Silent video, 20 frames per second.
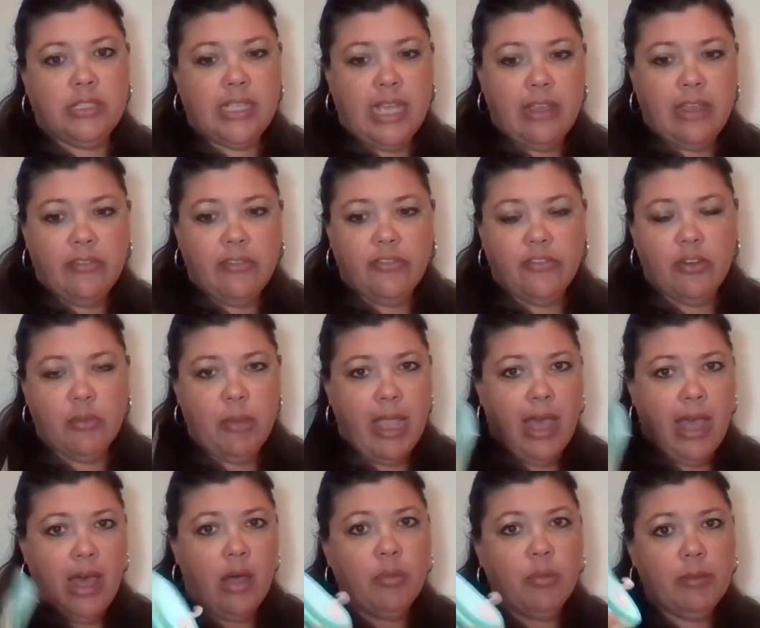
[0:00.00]
saved for my
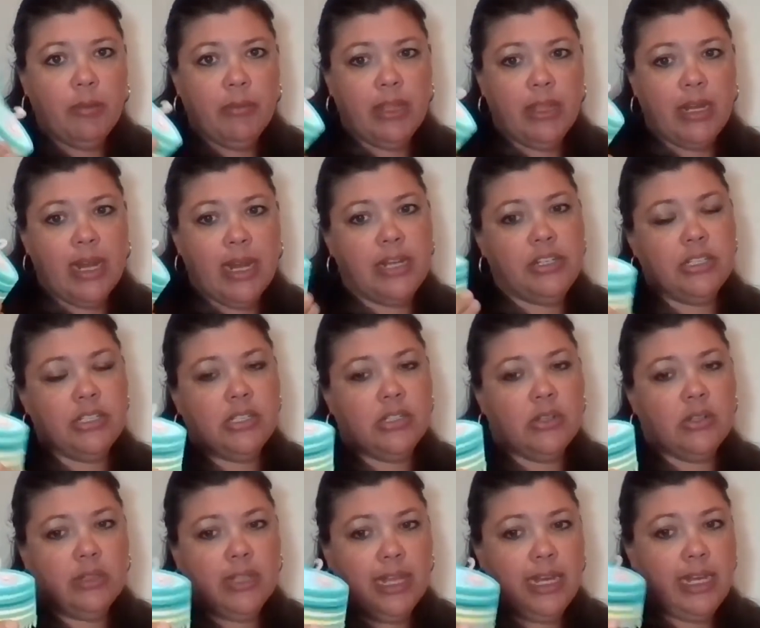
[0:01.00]
album, then I just
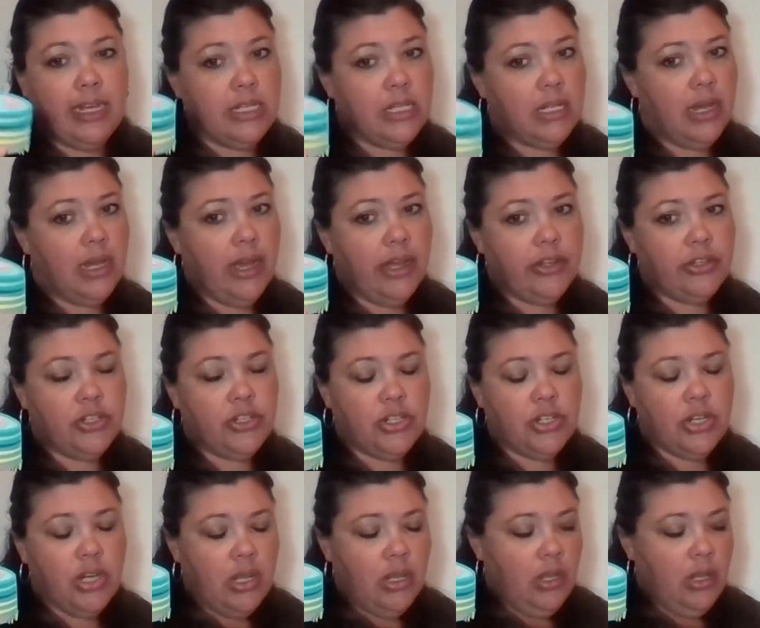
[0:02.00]
don't let it touch
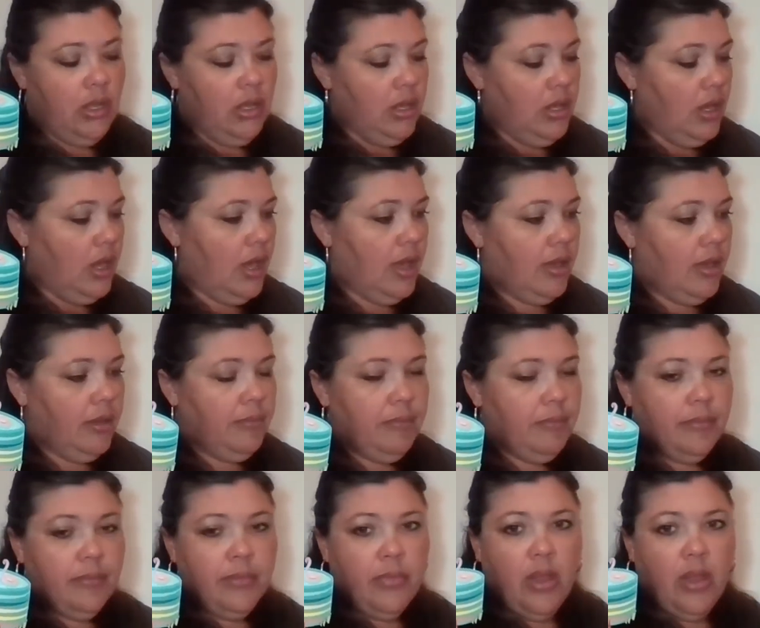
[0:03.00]

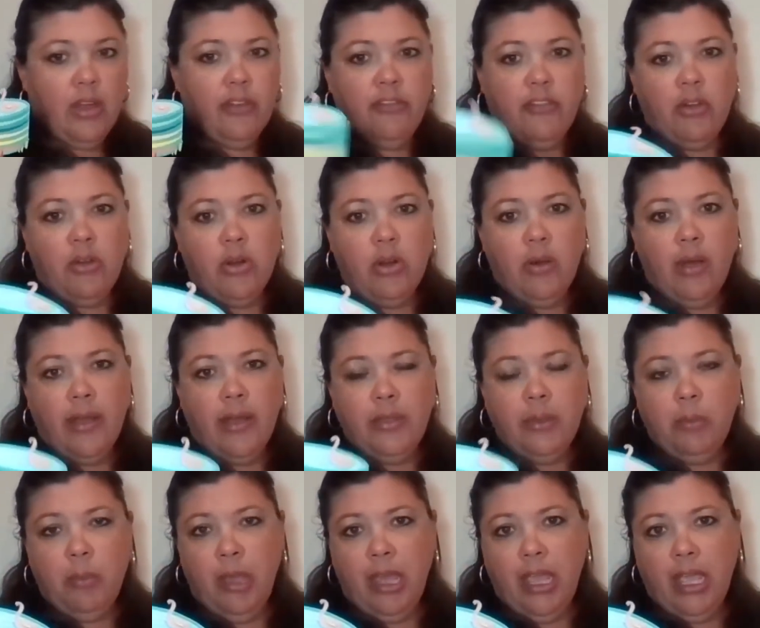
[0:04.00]
um, a photo on
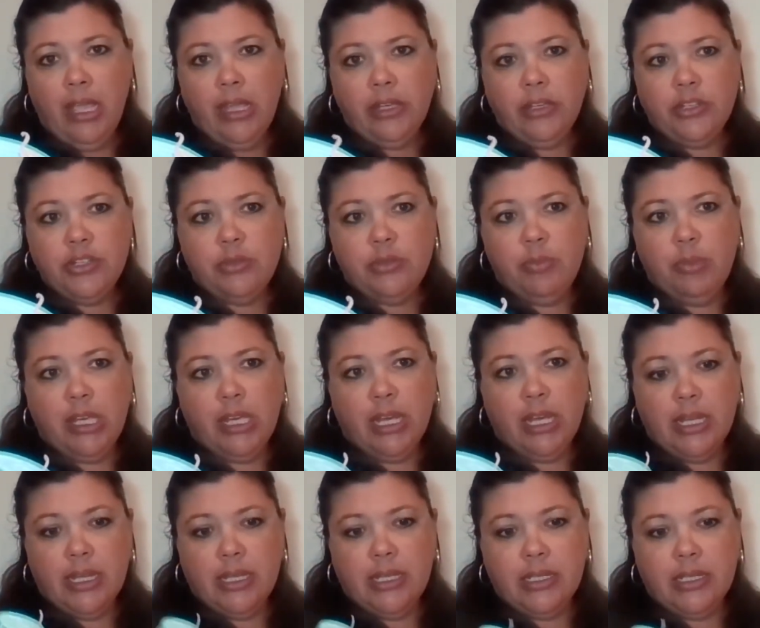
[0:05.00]
the page
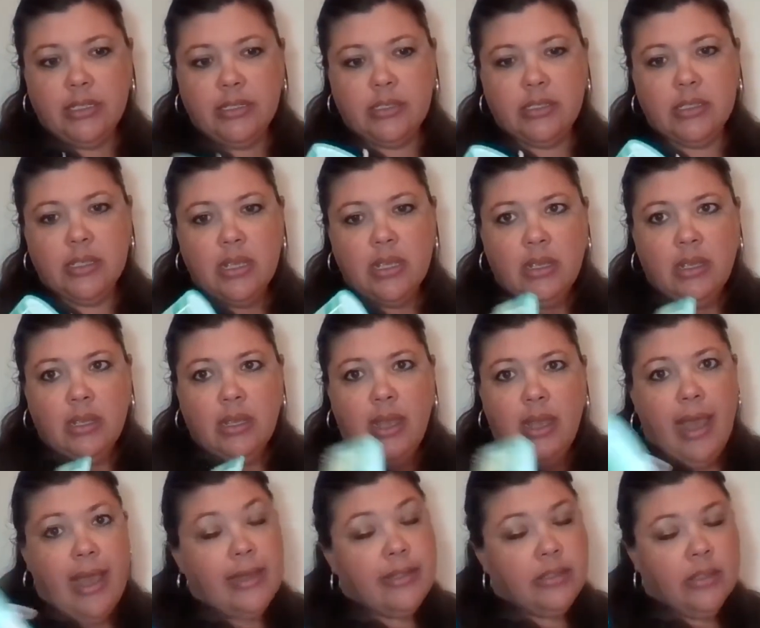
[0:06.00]
because,
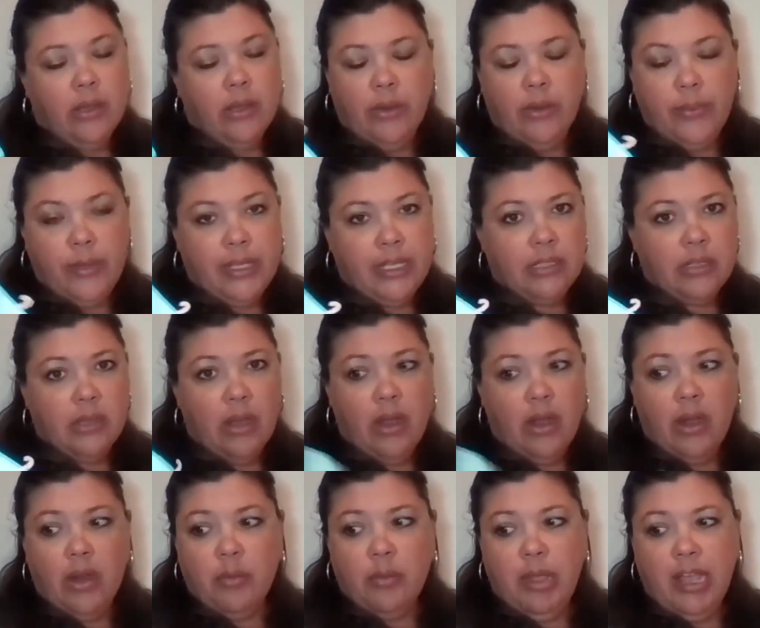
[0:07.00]
as always,
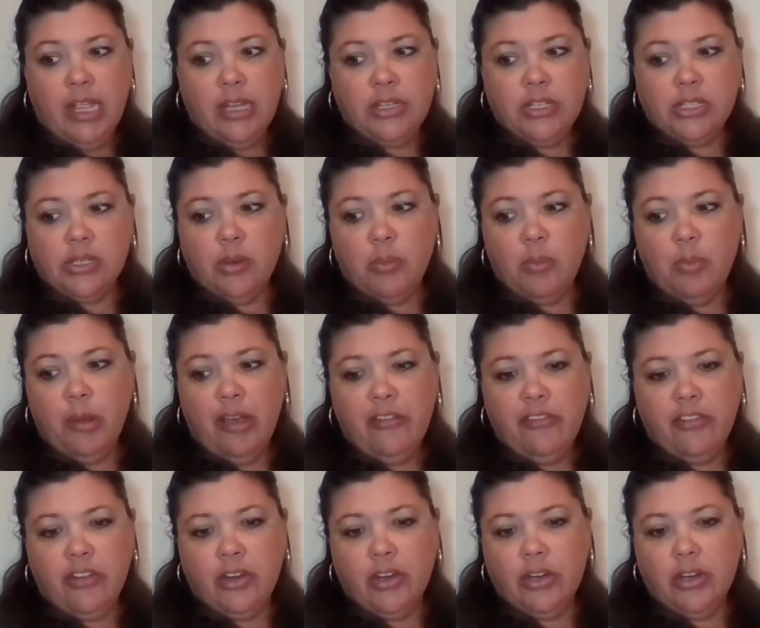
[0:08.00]
our pages are
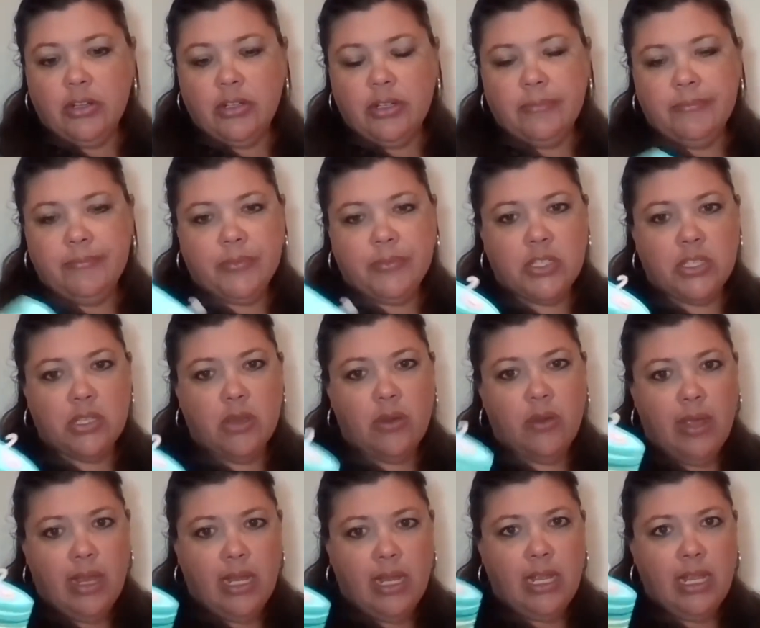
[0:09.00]
buffered, so
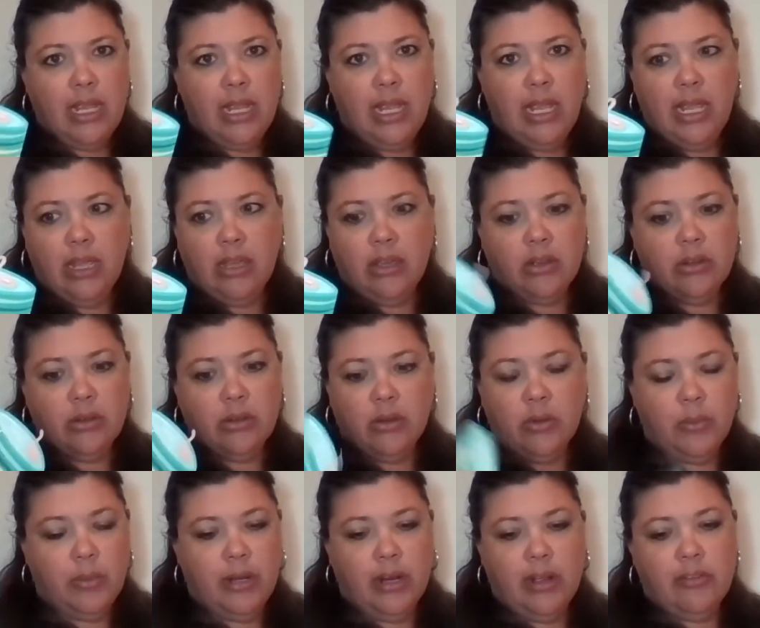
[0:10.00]
any ink or
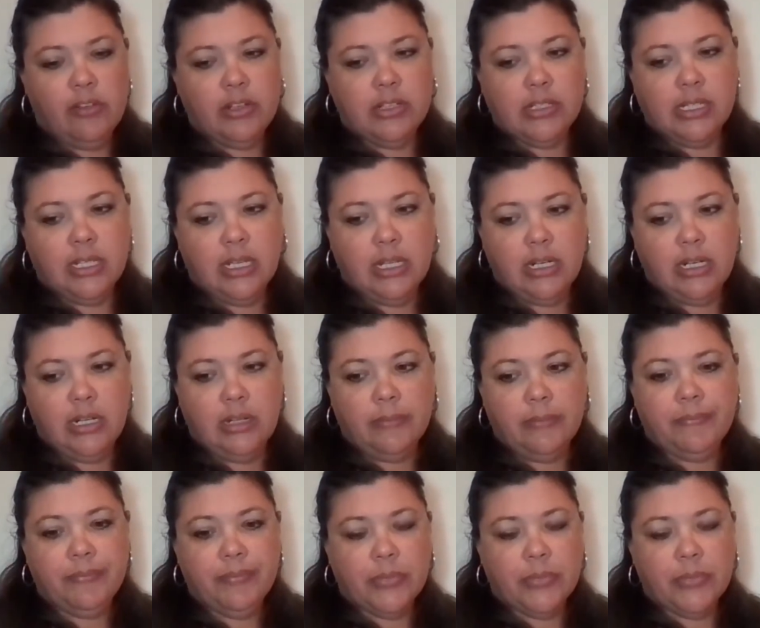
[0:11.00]
whatever isn't gonna.